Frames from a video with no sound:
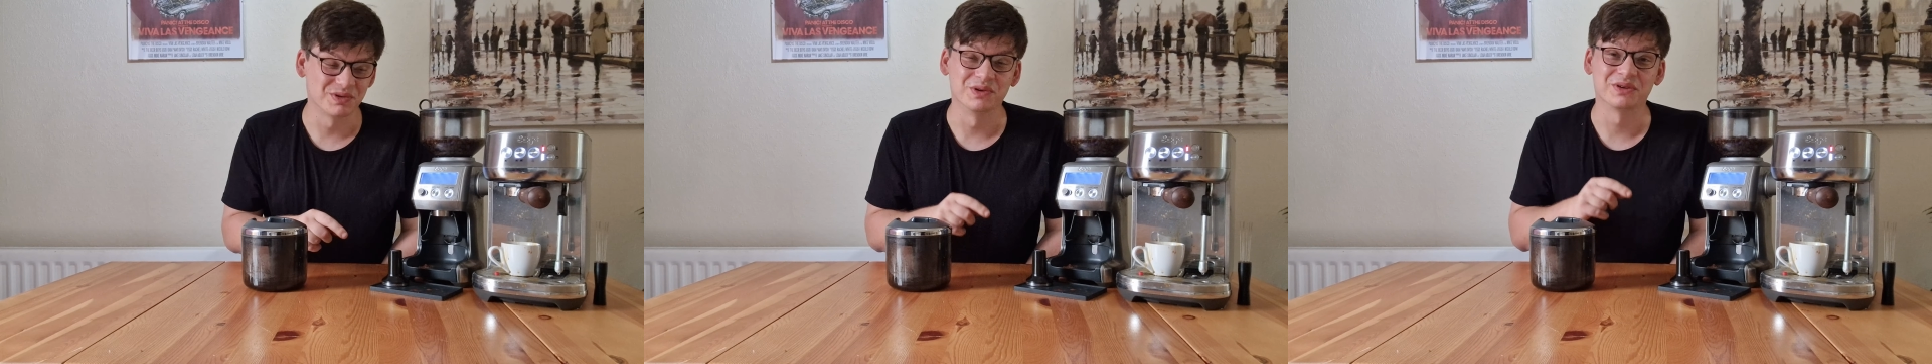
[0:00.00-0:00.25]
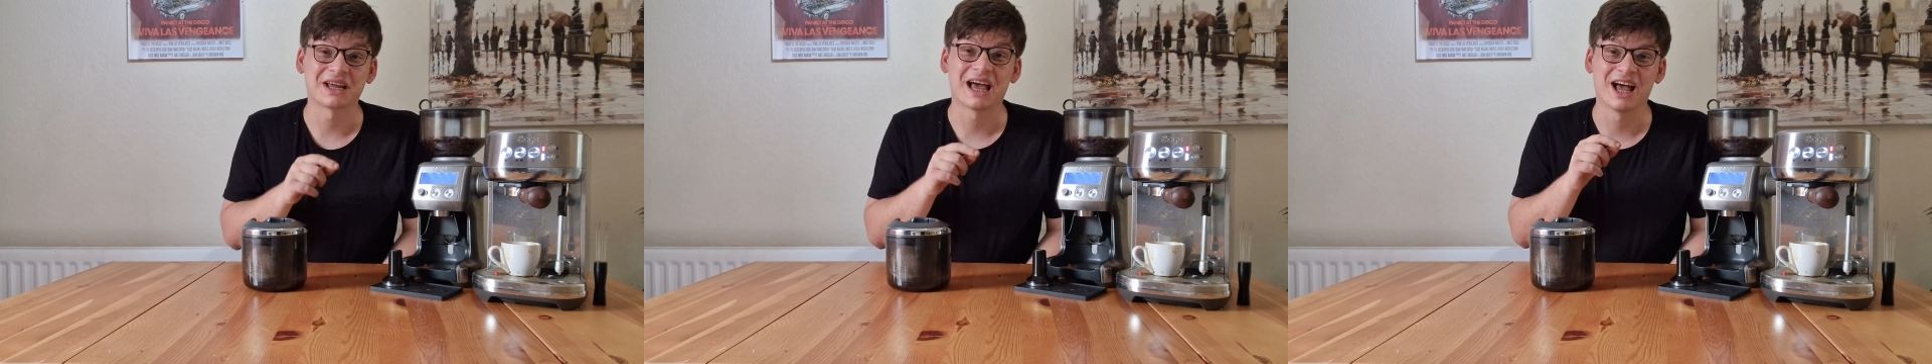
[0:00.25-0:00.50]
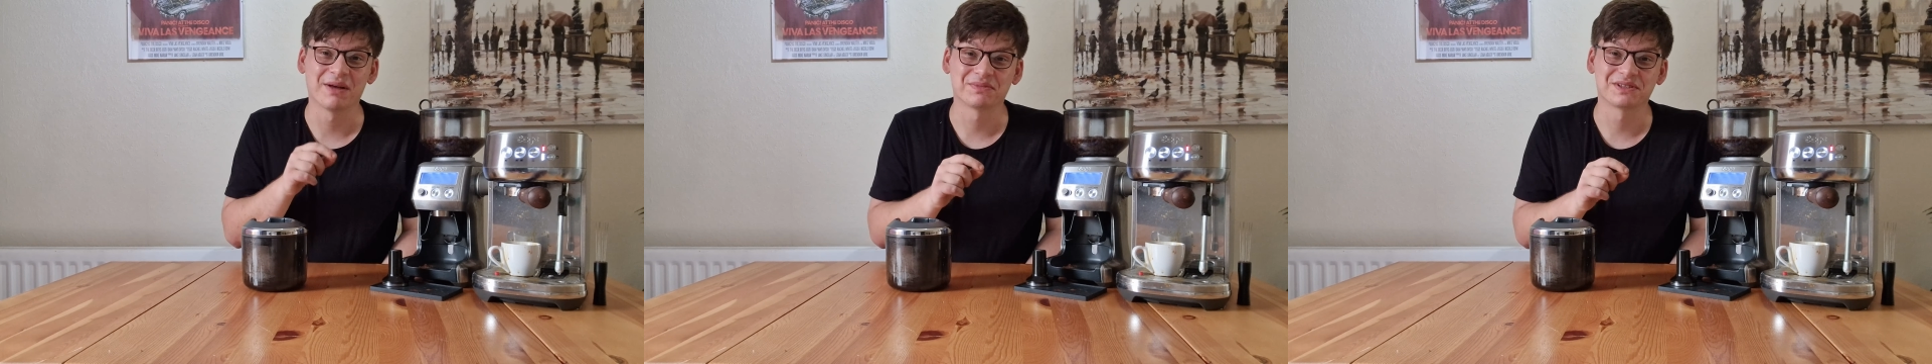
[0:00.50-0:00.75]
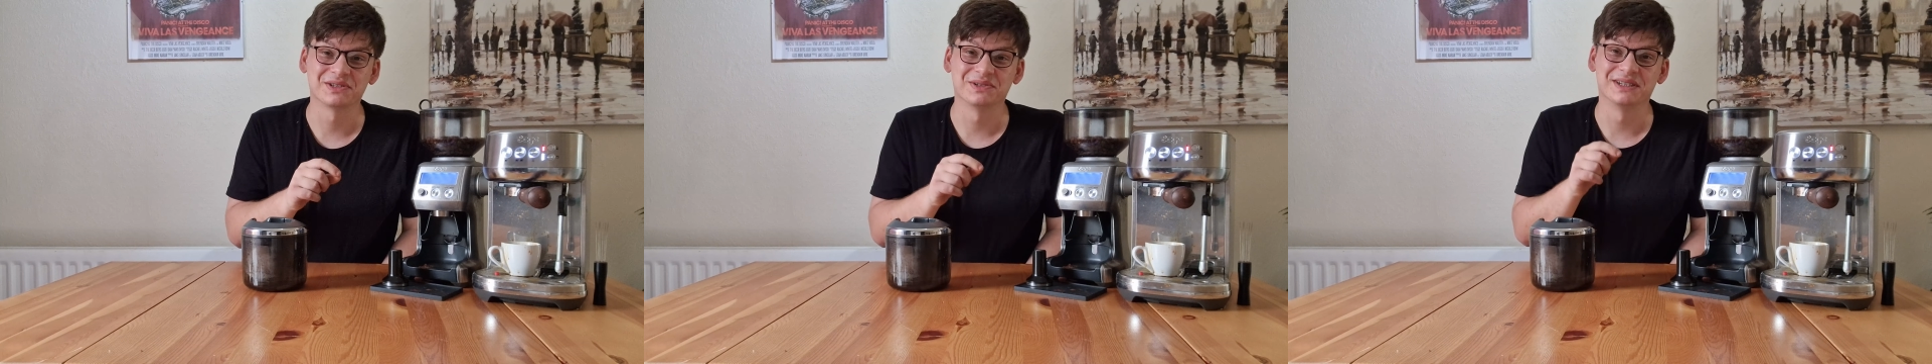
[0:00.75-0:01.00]
looked
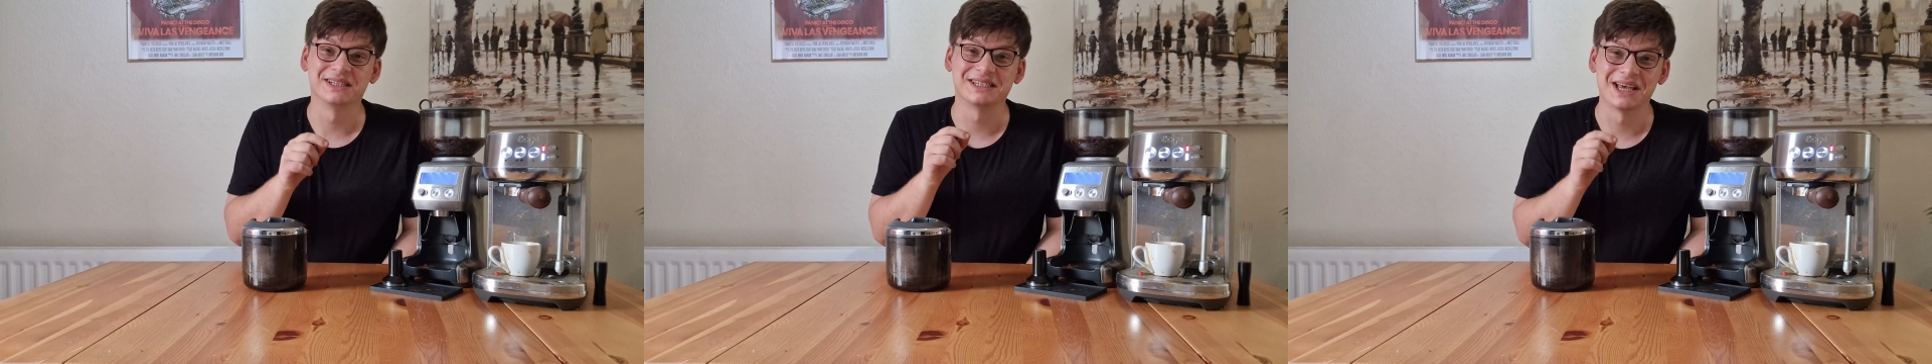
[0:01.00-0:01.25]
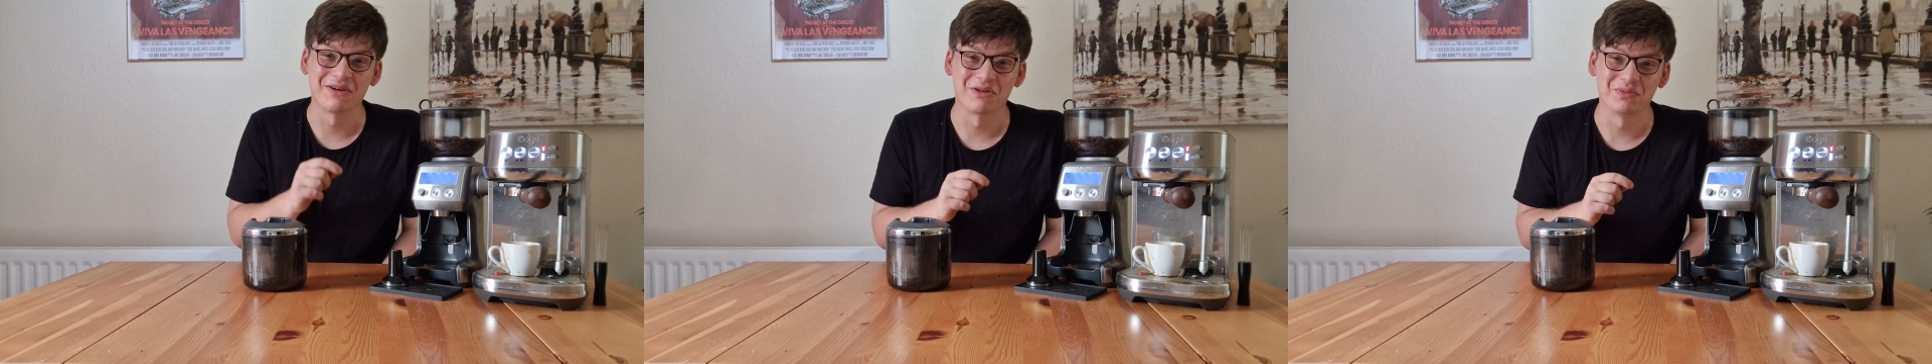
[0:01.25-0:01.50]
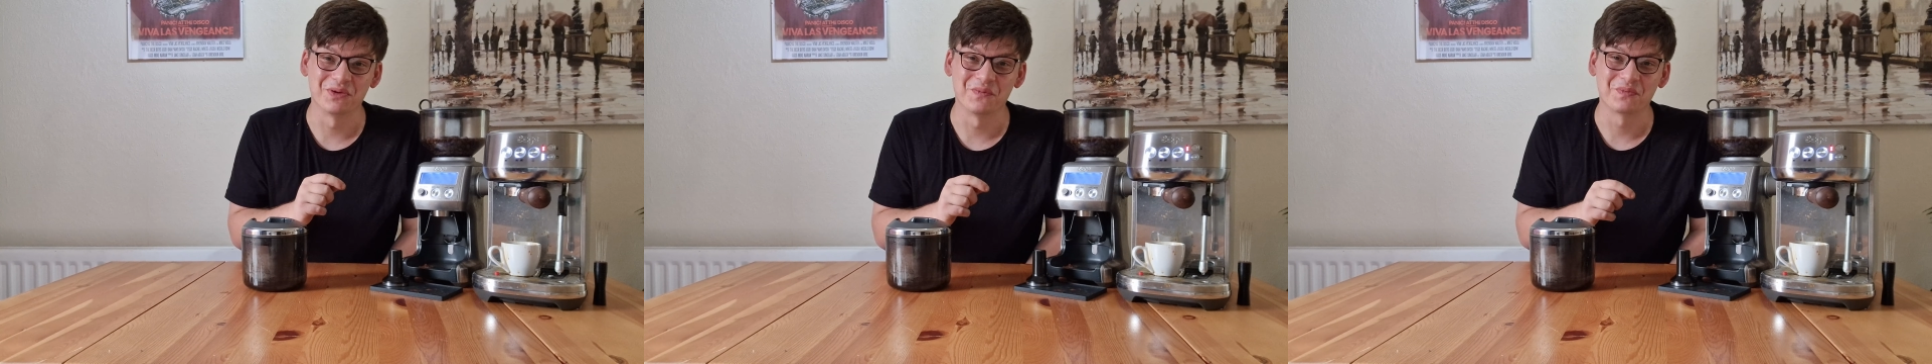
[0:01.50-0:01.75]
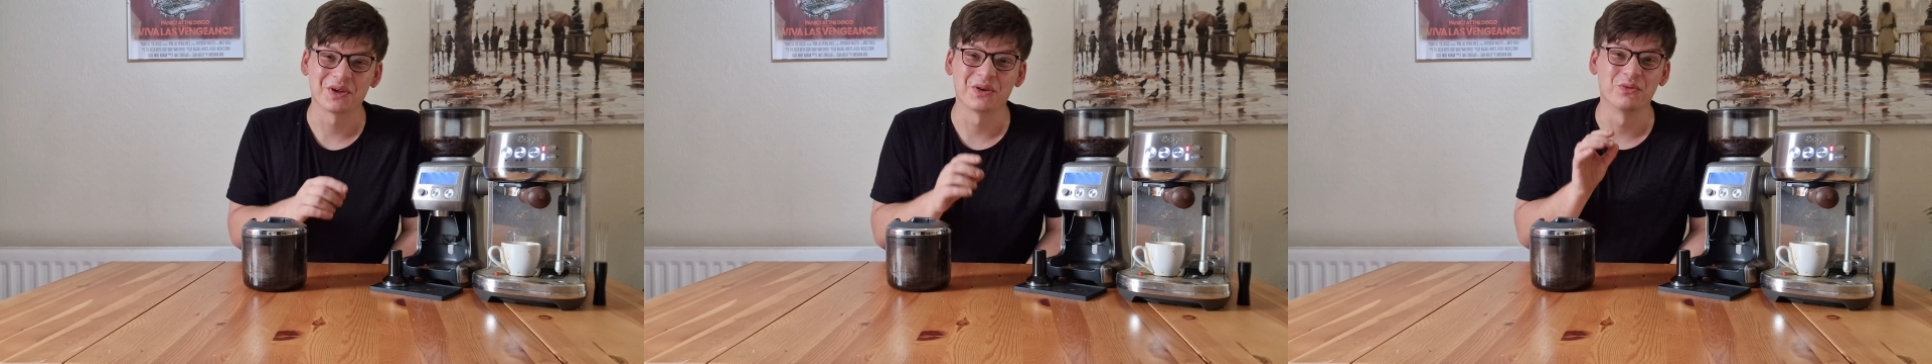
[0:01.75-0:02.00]
absolutely terrible.
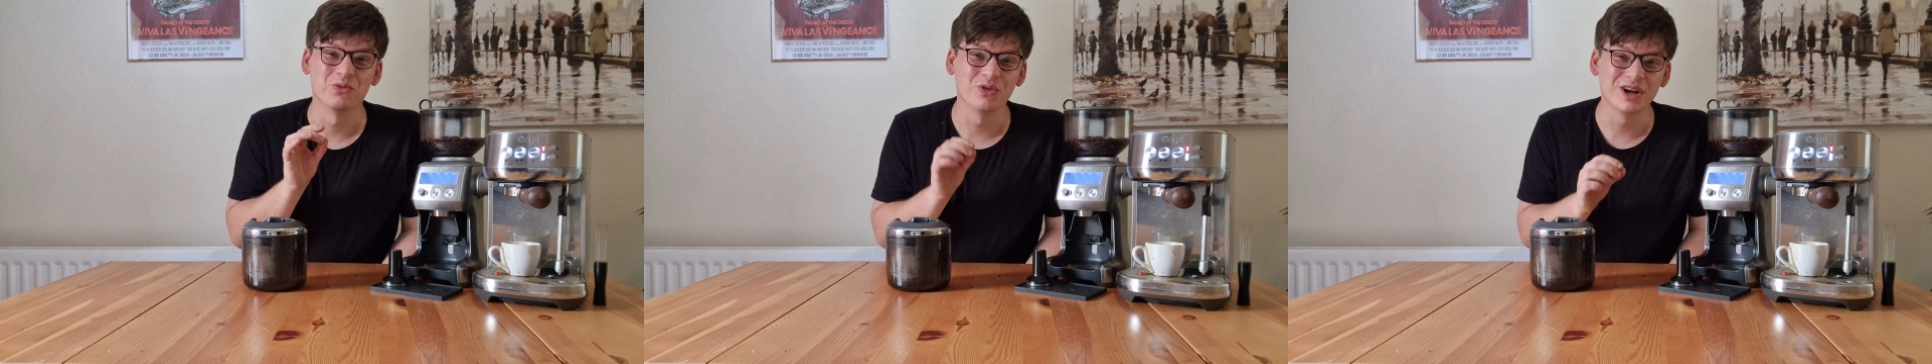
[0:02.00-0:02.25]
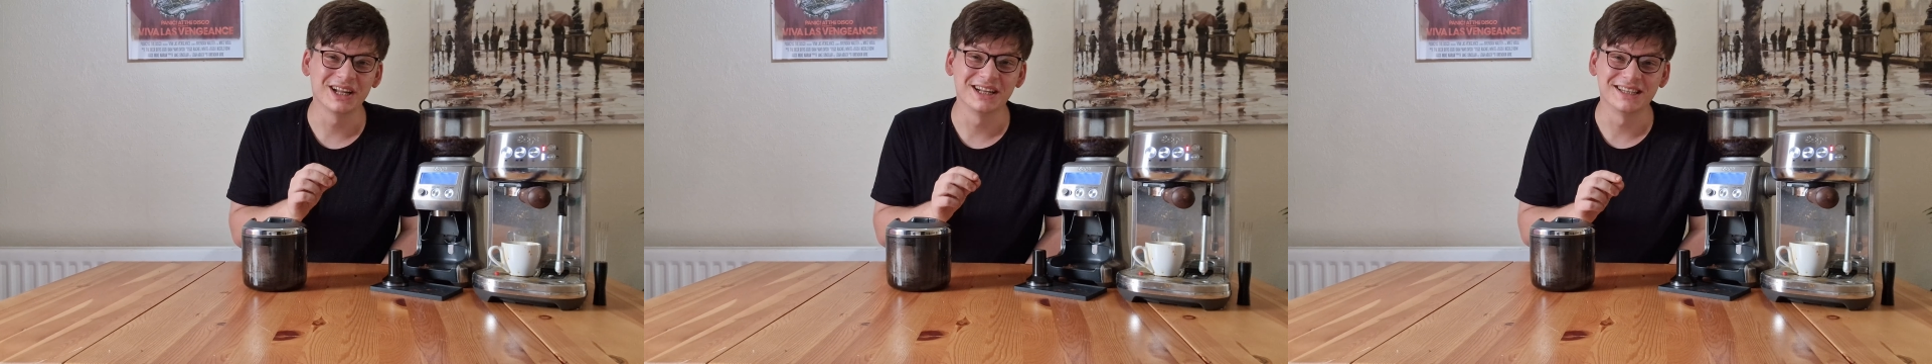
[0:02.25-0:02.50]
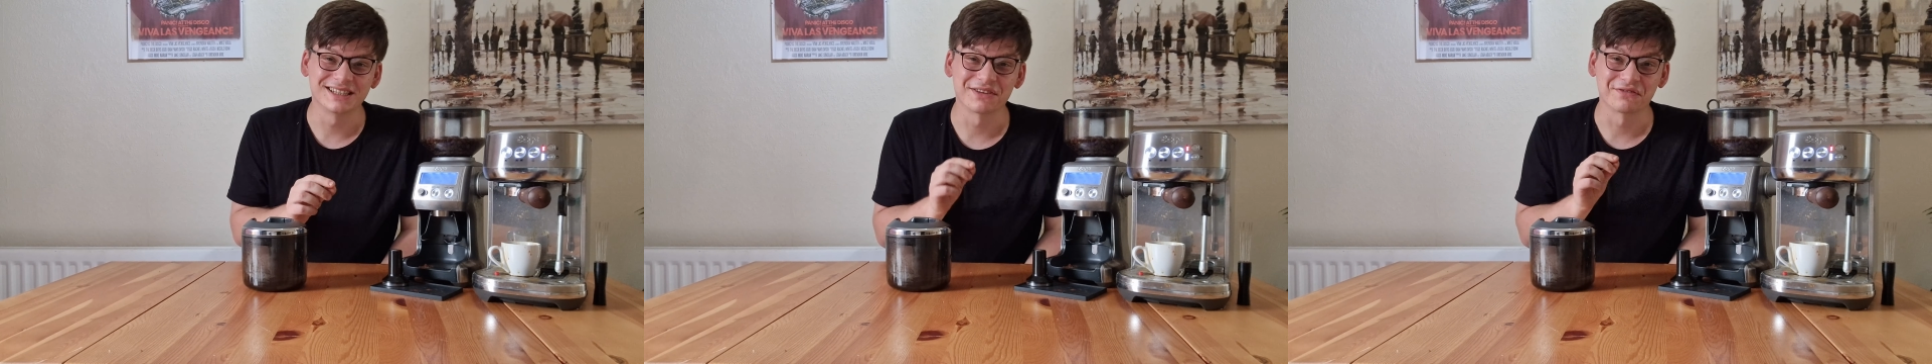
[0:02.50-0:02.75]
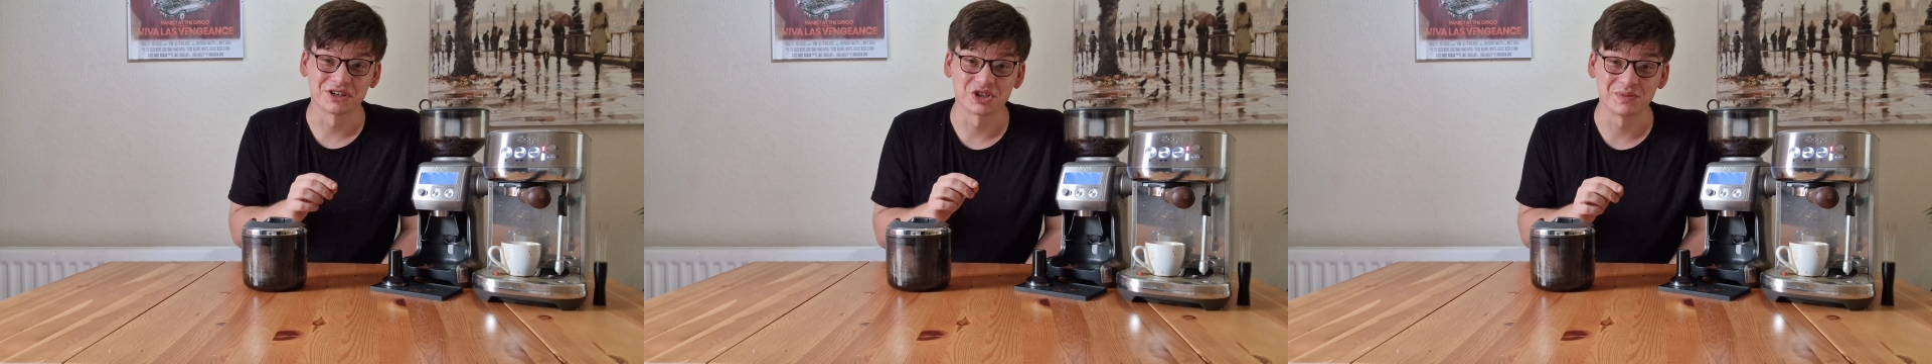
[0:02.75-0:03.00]
I really need to get
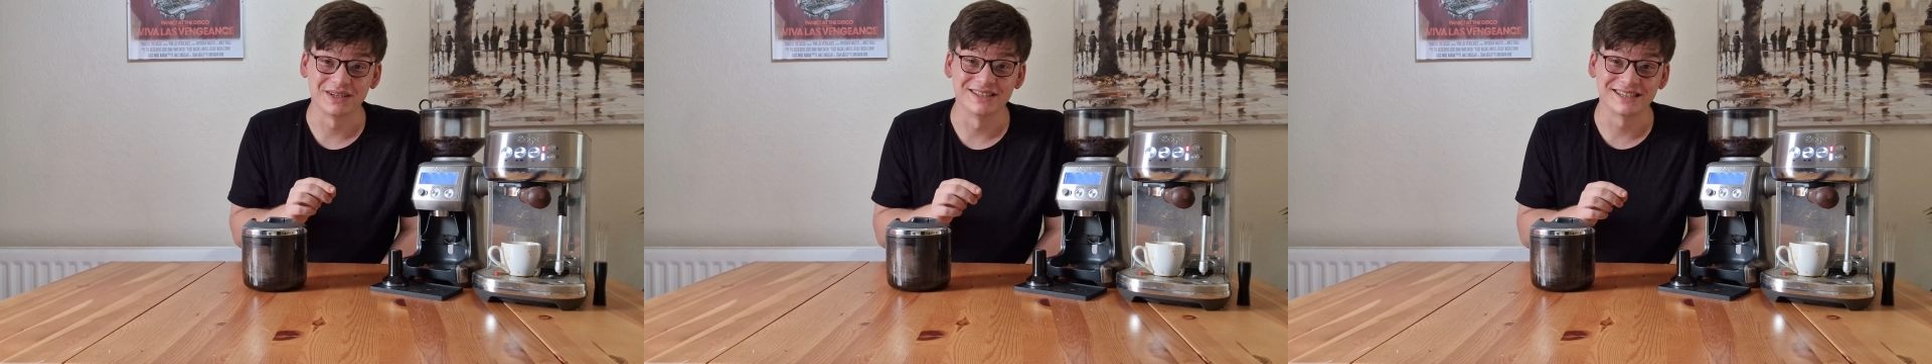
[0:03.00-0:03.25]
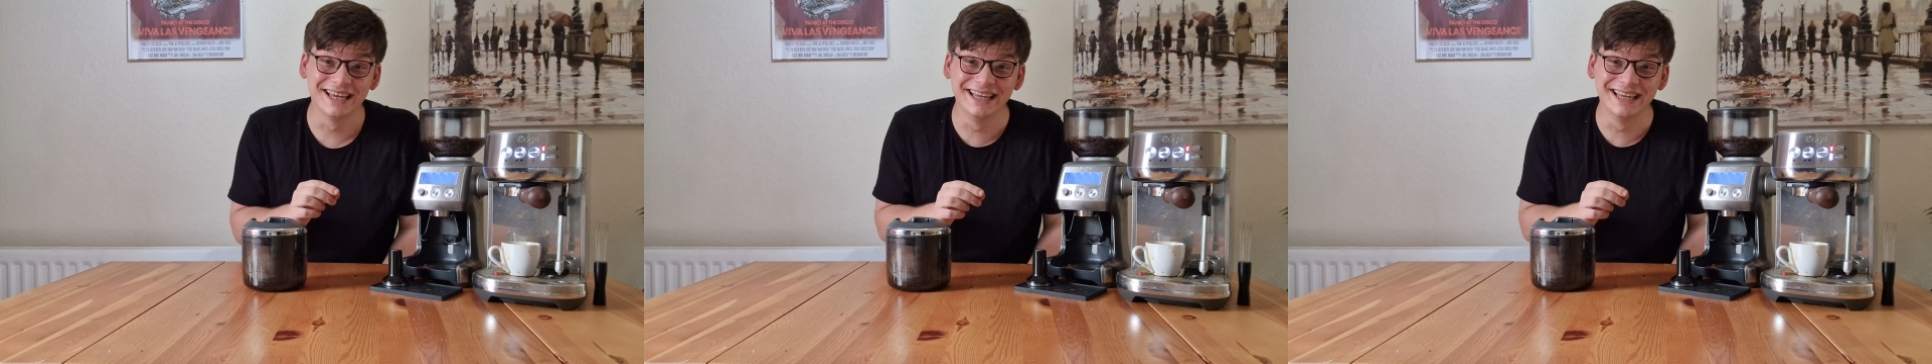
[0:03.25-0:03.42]
fresh beans.